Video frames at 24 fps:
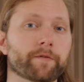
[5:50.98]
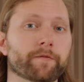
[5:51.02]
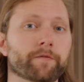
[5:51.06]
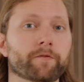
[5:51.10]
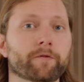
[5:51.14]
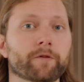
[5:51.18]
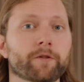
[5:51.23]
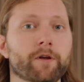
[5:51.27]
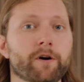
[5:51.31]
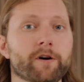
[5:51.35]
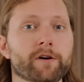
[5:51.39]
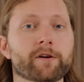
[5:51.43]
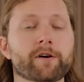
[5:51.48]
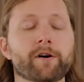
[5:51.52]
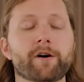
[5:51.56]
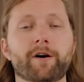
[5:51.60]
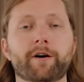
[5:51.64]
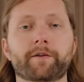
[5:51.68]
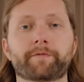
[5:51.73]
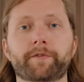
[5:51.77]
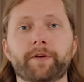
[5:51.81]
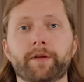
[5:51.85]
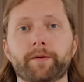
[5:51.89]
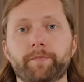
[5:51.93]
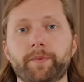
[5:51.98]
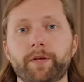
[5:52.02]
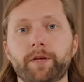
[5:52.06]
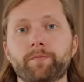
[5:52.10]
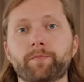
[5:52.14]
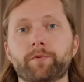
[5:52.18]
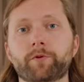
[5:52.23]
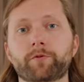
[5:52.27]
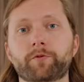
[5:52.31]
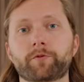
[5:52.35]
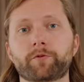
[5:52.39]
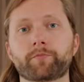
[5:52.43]
for long coffee and
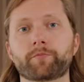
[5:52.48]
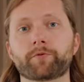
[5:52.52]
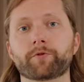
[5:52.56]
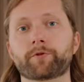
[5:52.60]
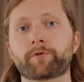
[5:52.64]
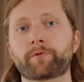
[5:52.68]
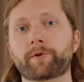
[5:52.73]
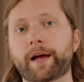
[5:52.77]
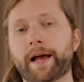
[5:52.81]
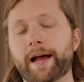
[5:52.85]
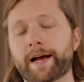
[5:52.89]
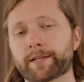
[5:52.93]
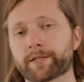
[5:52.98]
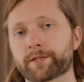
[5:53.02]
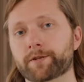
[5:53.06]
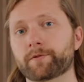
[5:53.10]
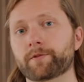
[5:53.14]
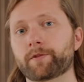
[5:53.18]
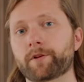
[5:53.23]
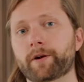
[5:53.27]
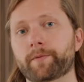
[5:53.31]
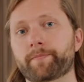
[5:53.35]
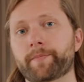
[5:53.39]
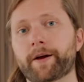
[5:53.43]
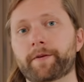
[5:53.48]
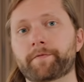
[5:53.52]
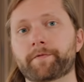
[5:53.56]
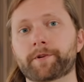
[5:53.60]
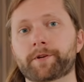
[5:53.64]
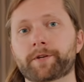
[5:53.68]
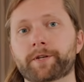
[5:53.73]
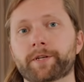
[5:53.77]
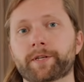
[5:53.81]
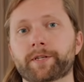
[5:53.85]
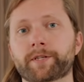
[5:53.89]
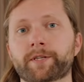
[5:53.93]
people who brew extra long
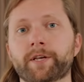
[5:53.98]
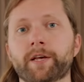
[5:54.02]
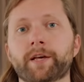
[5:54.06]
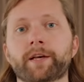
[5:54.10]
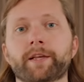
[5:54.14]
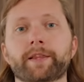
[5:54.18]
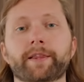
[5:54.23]
beverages